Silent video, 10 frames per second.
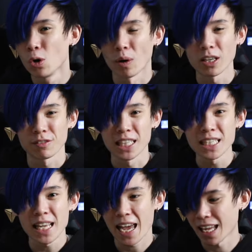one of
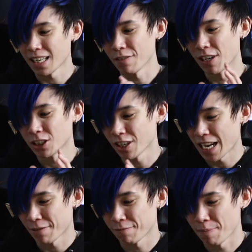these, and
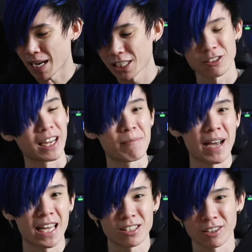eventually I've managed to get my
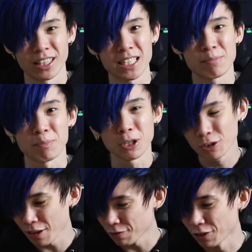hands on this
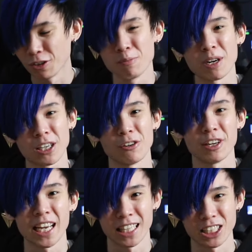beautiful
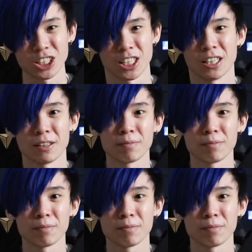Mercury Edition.